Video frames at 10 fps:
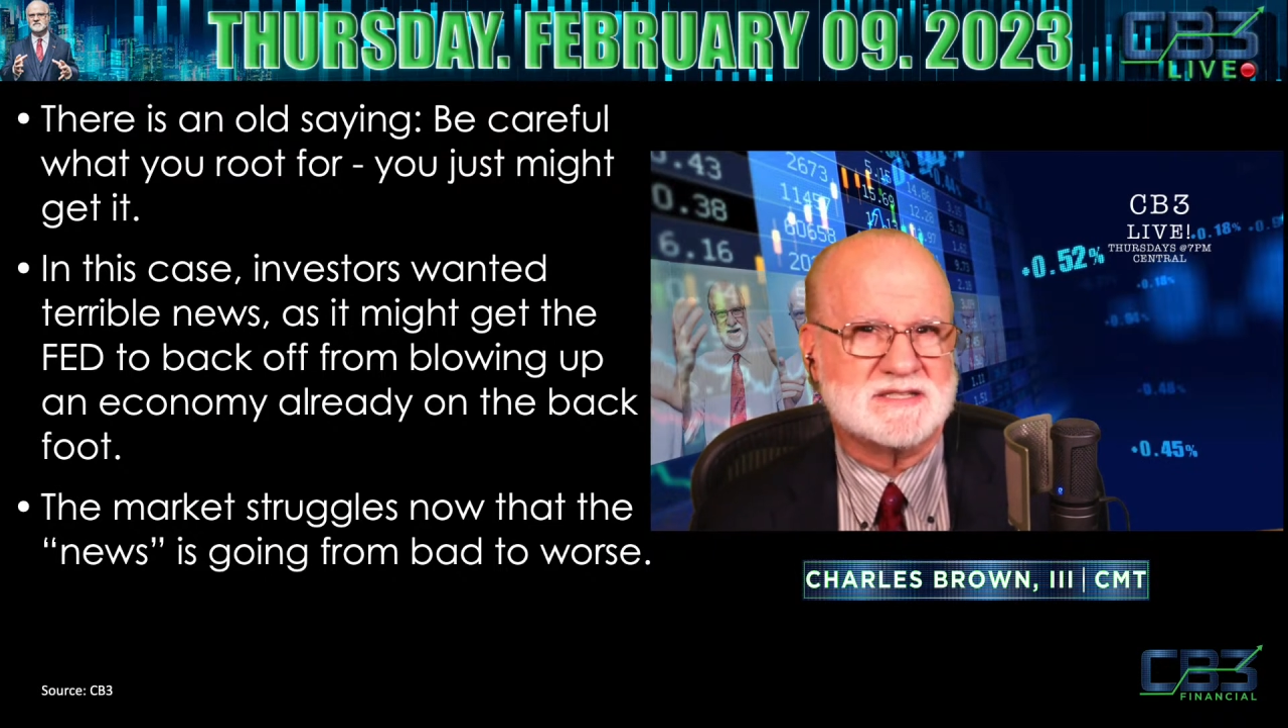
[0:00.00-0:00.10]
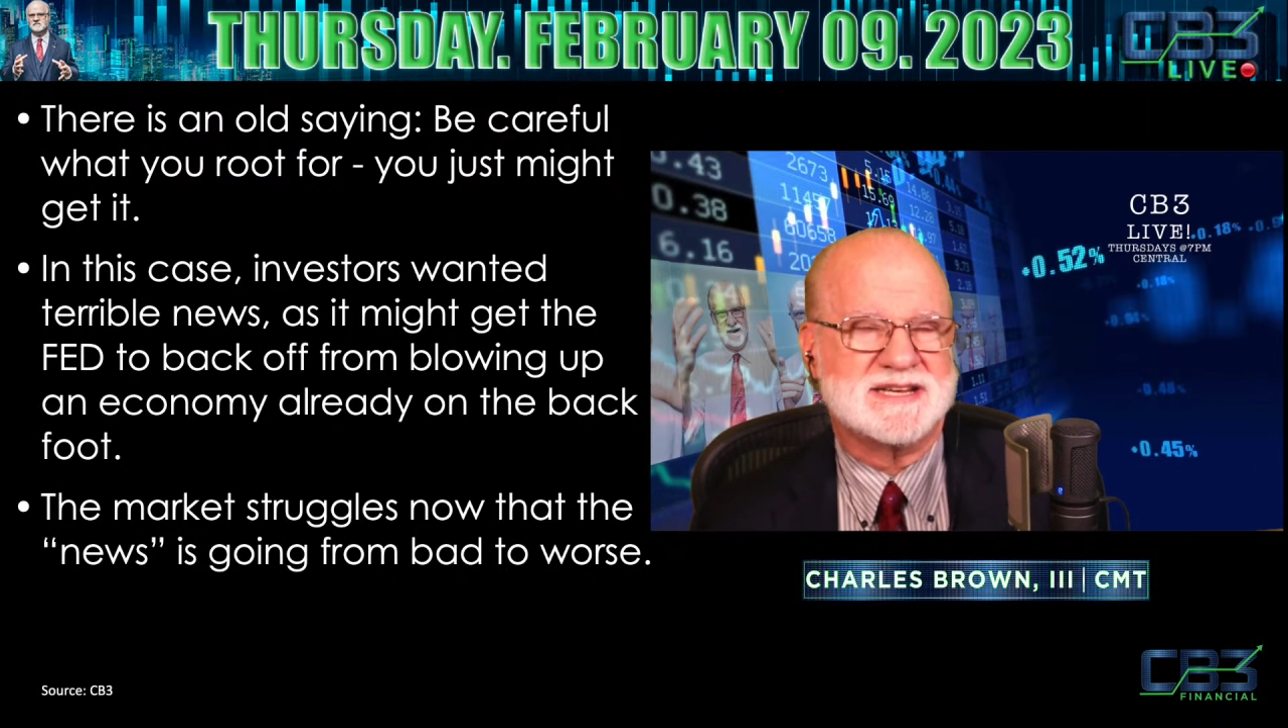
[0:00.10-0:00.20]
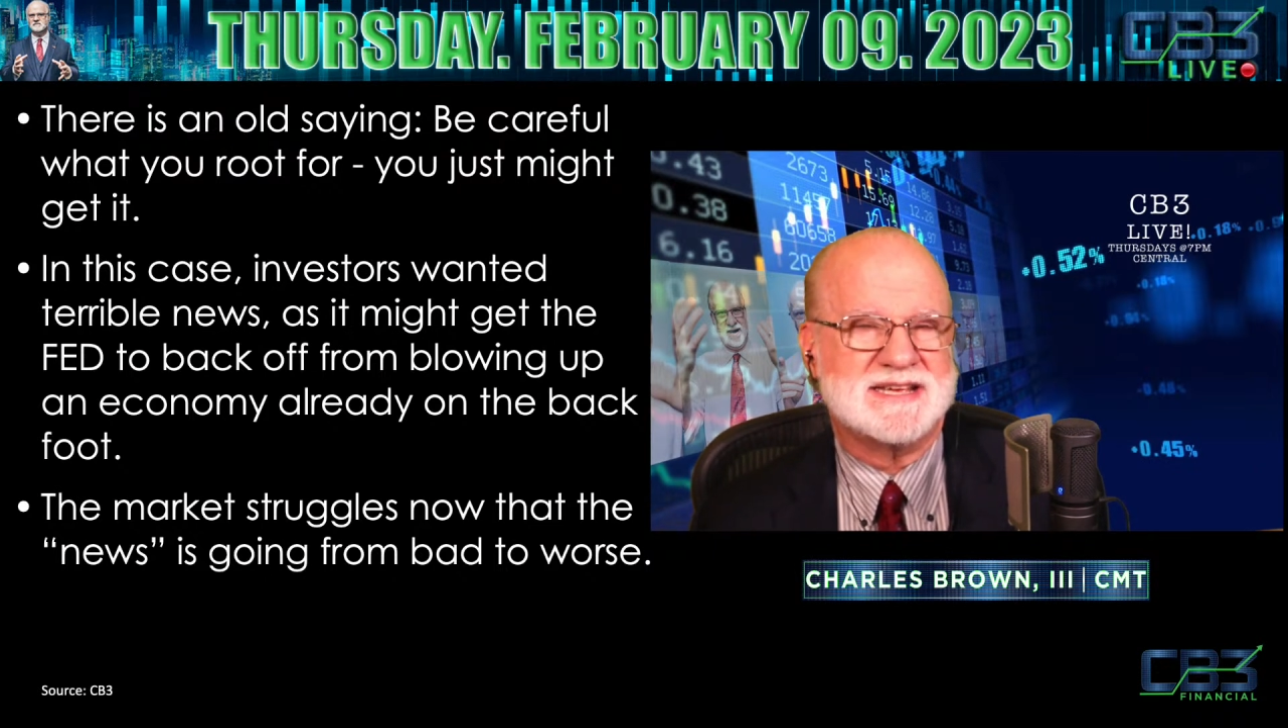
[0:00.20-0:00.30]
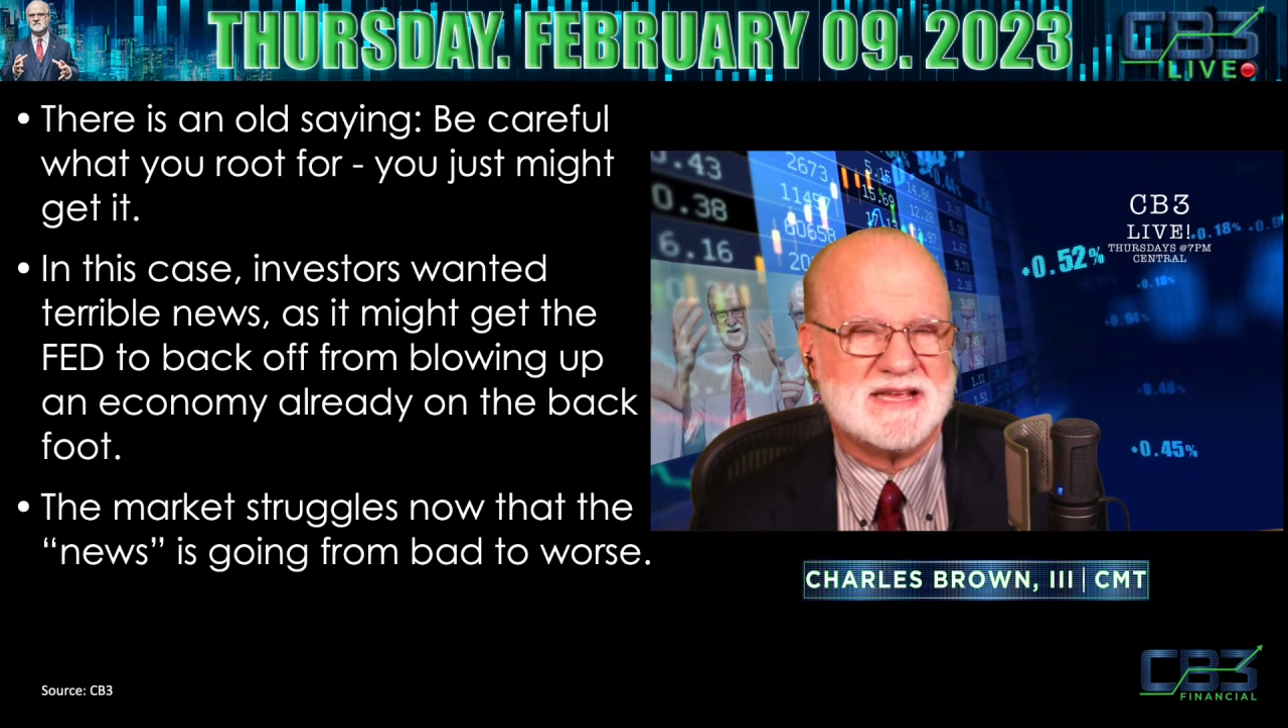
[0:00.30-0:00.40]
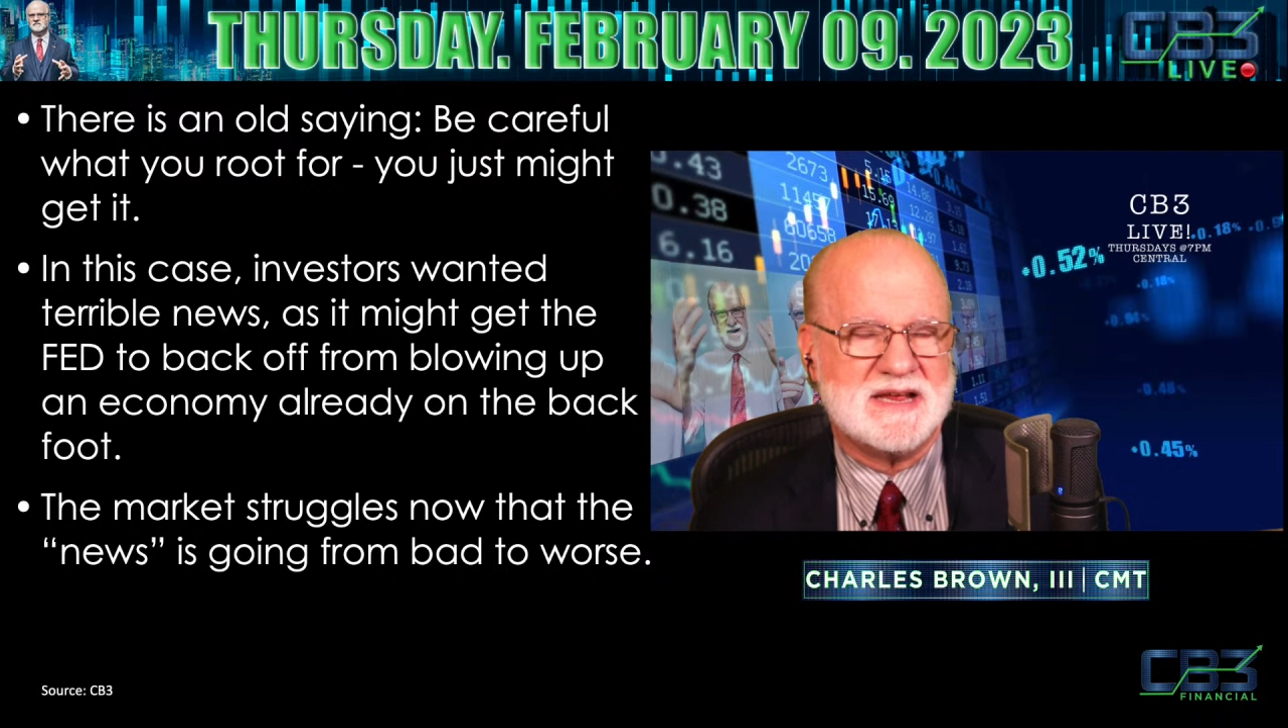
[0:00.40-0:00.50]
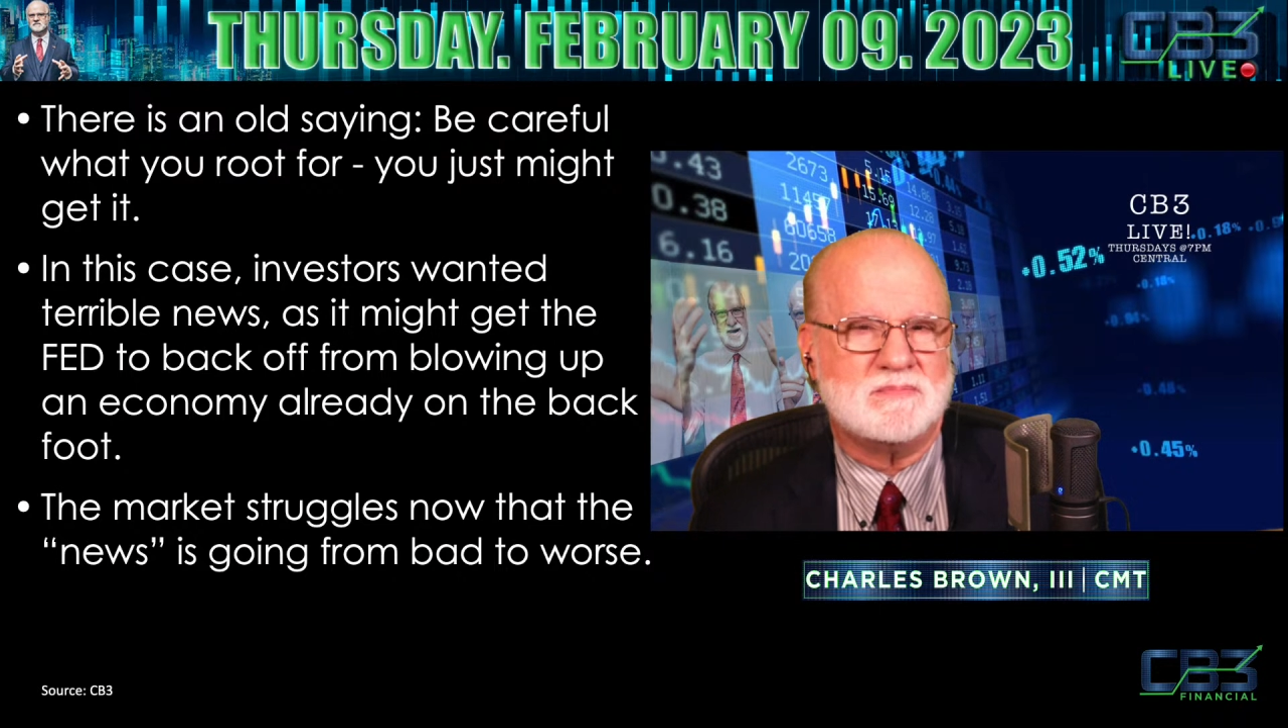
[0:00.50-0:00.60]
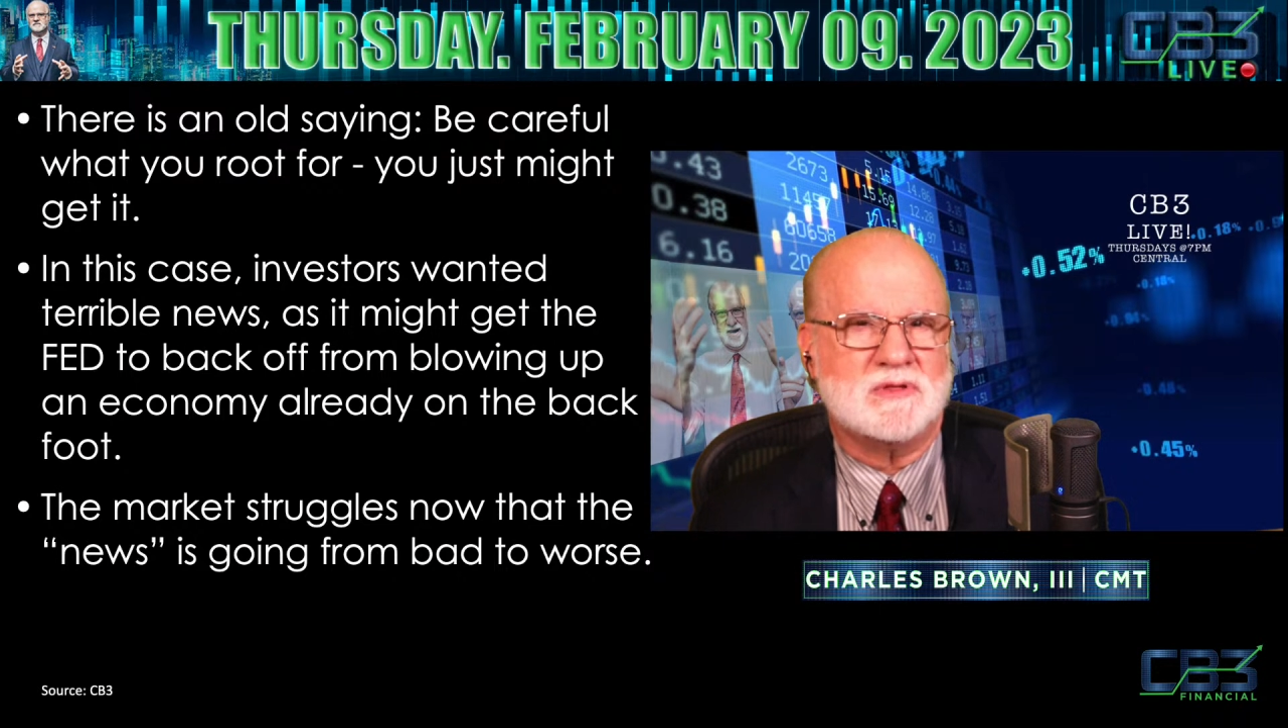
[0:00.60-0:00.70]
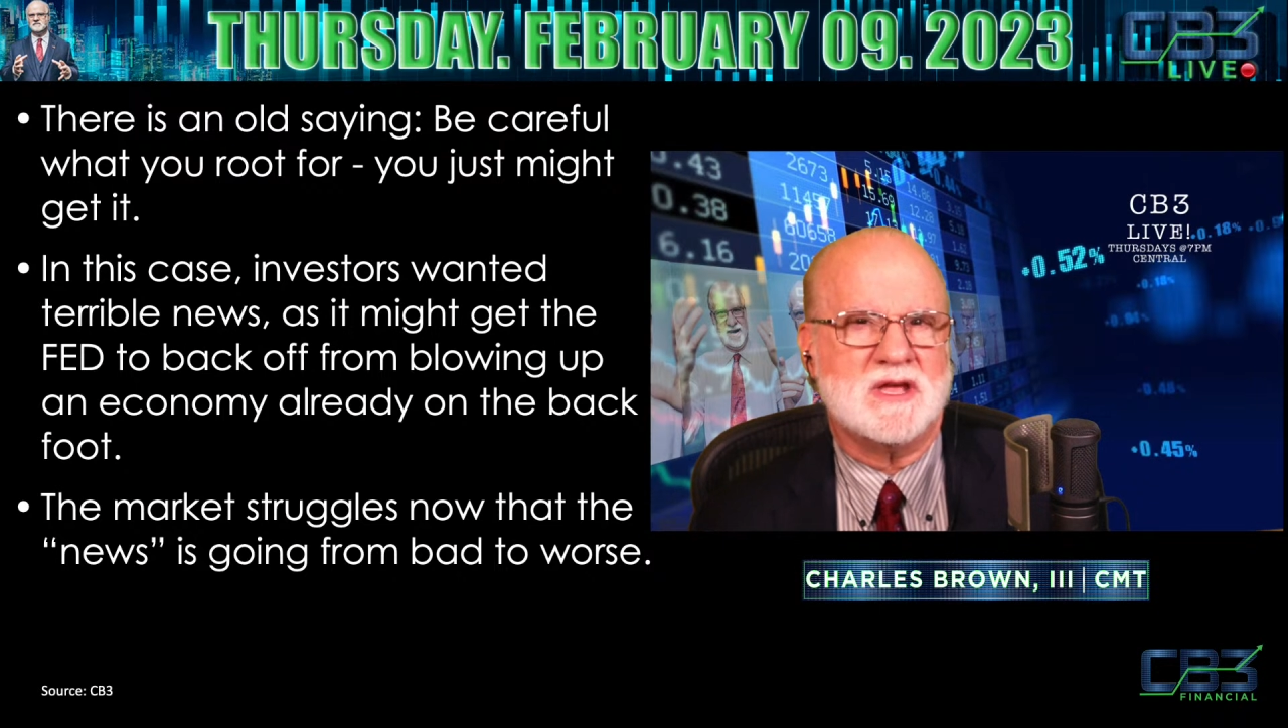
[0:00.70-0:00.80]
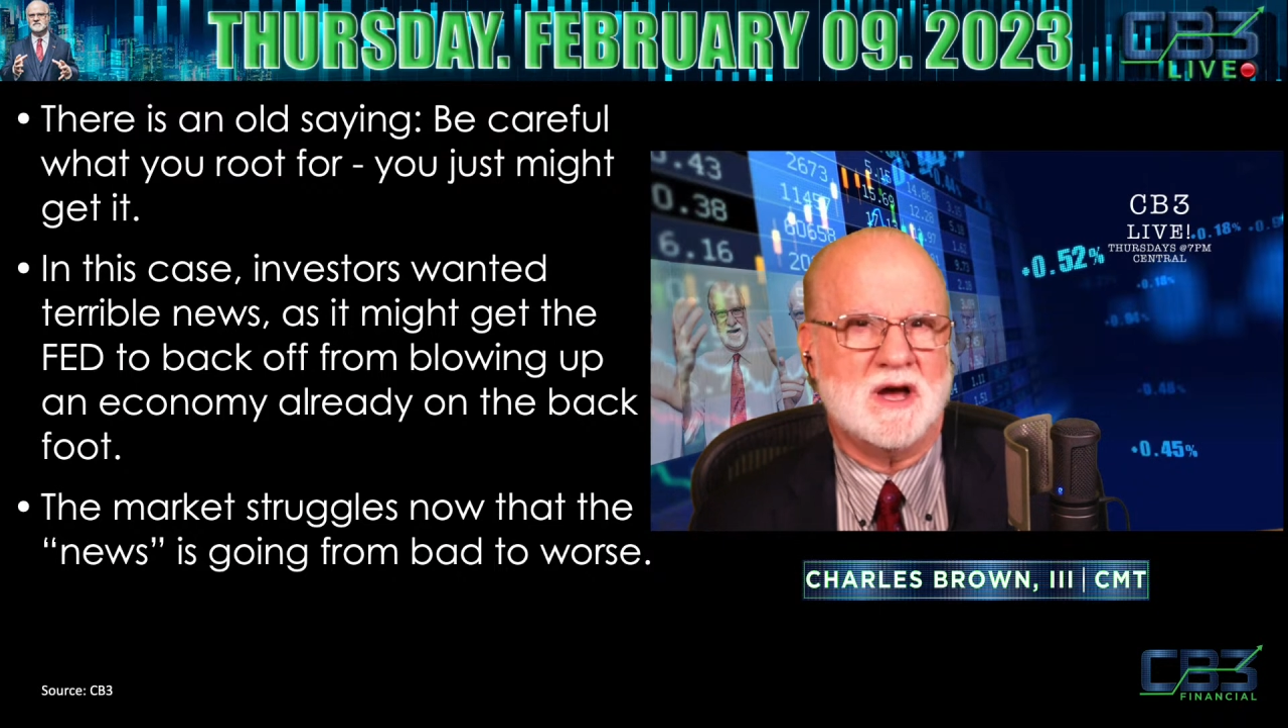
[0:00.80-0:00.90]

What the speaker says: to keep the